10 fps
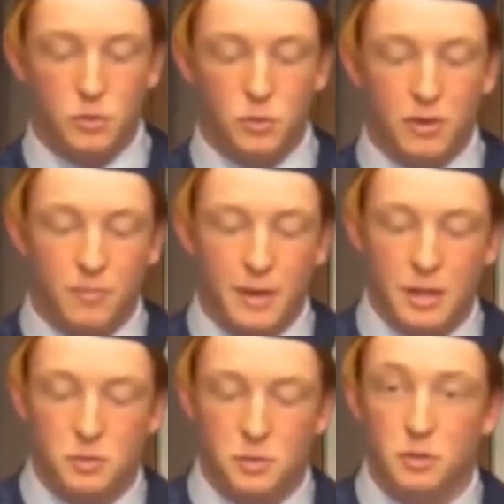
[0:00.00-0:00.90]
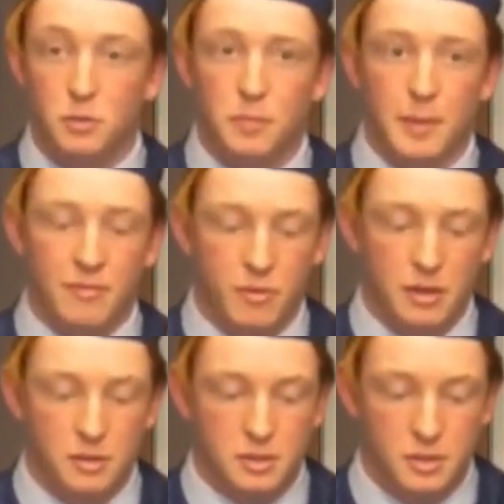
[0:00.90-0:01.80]
a rough patch with a group of my
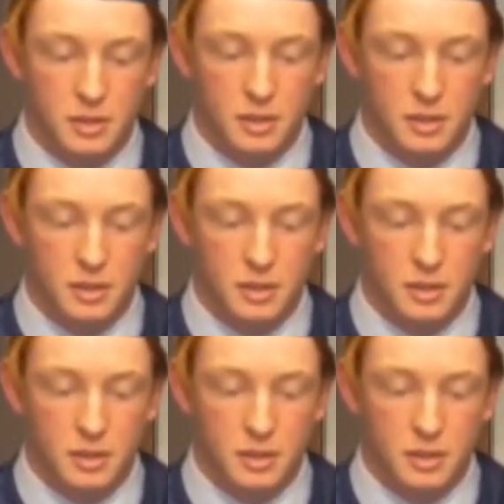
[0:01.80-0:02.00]
friends.